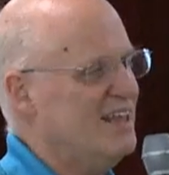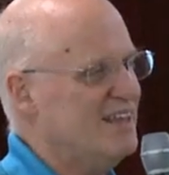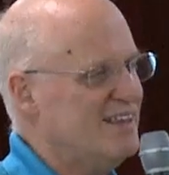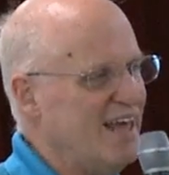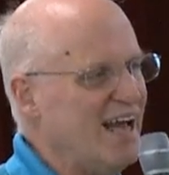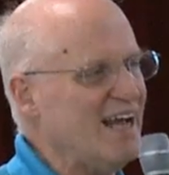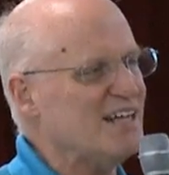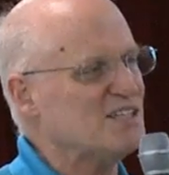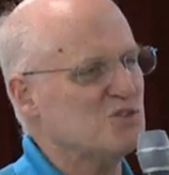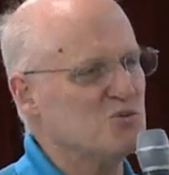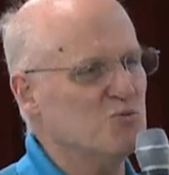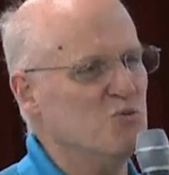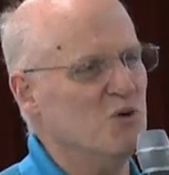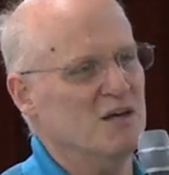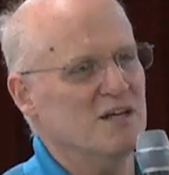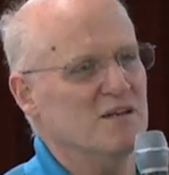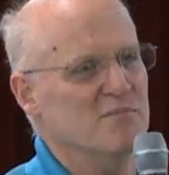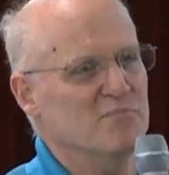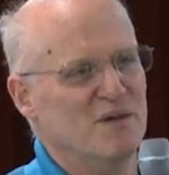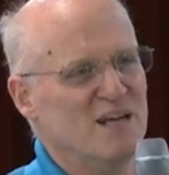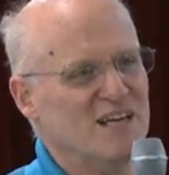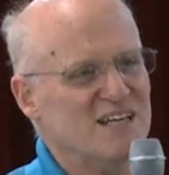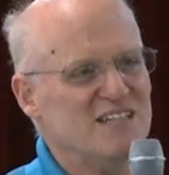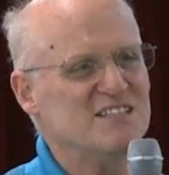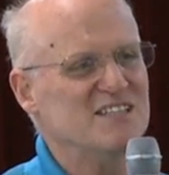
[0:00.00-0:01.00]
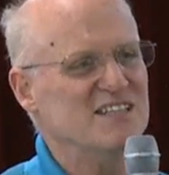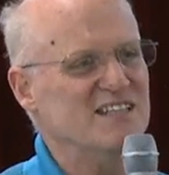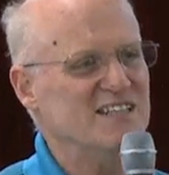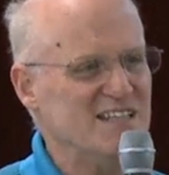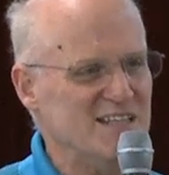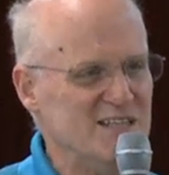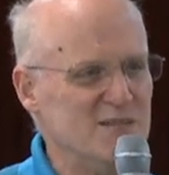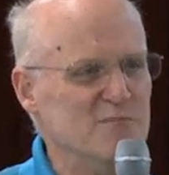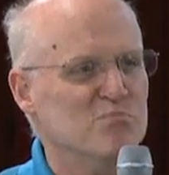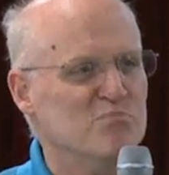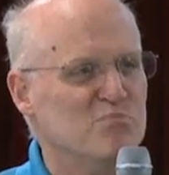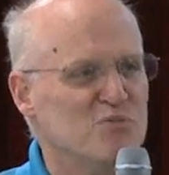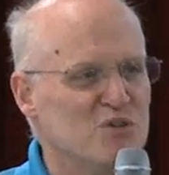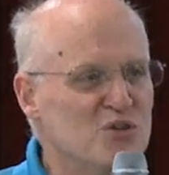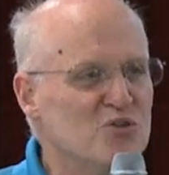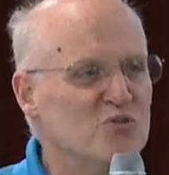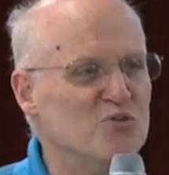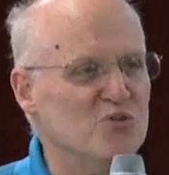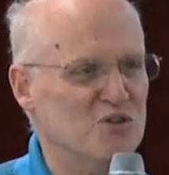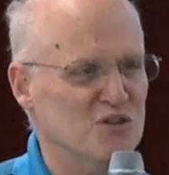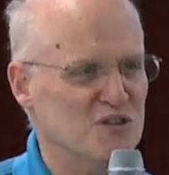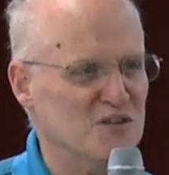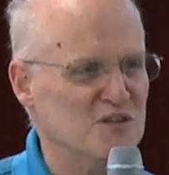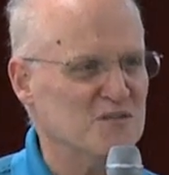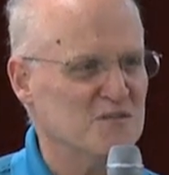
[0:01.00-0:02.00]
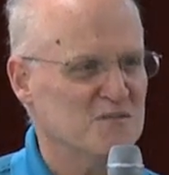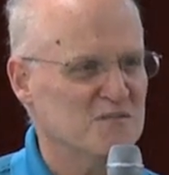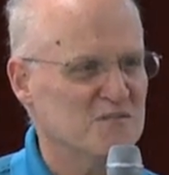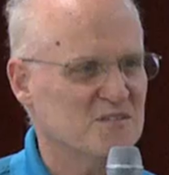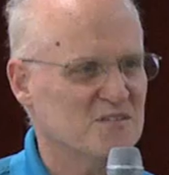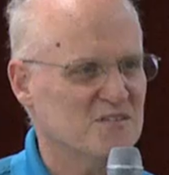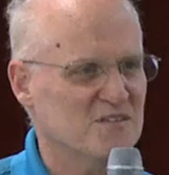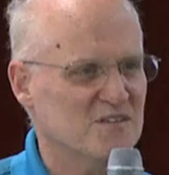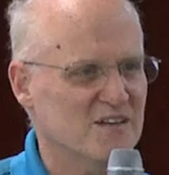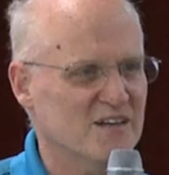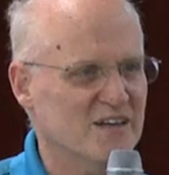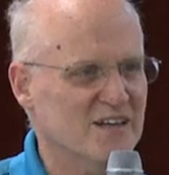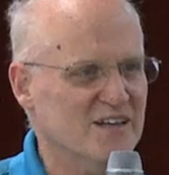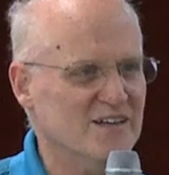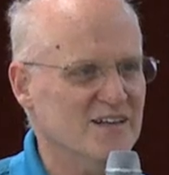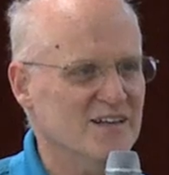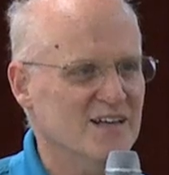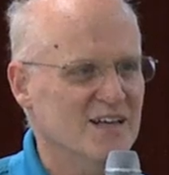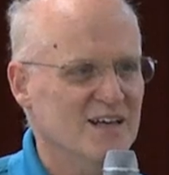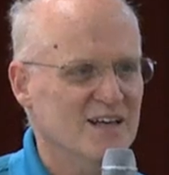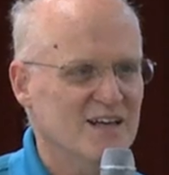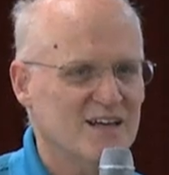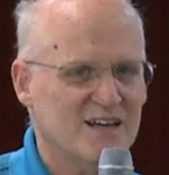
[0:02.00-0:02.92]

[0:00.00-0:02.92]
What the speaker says: That's what makes it impure, right?